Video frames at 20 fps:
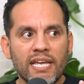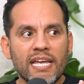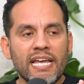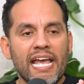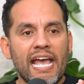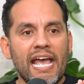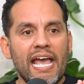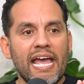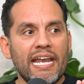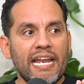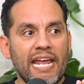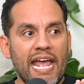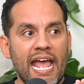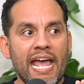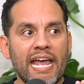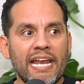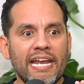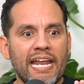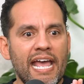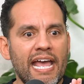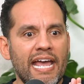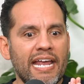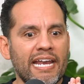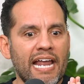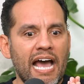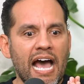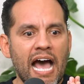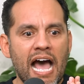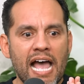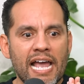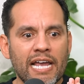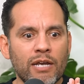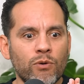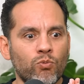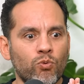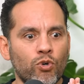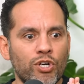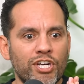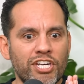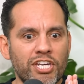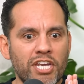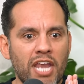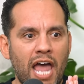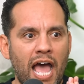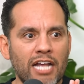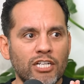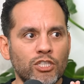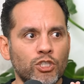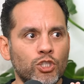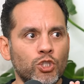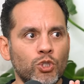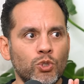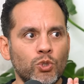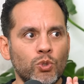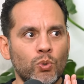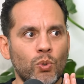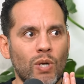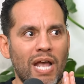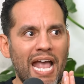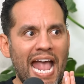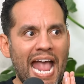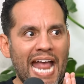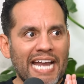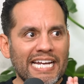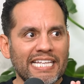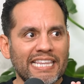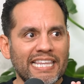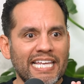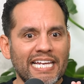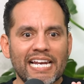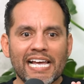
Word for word: Same. A and and I would not do anything.